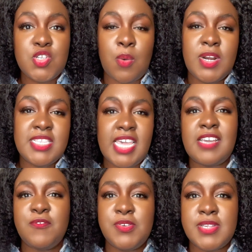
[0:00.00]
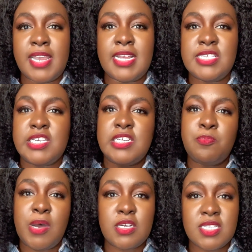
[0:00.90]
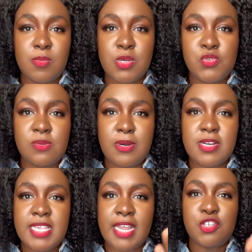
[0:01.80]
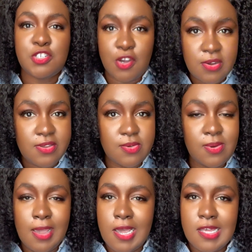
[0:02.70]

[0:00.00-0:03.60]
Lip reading: so I want to take a few seconds to debunk some of those rumors and show you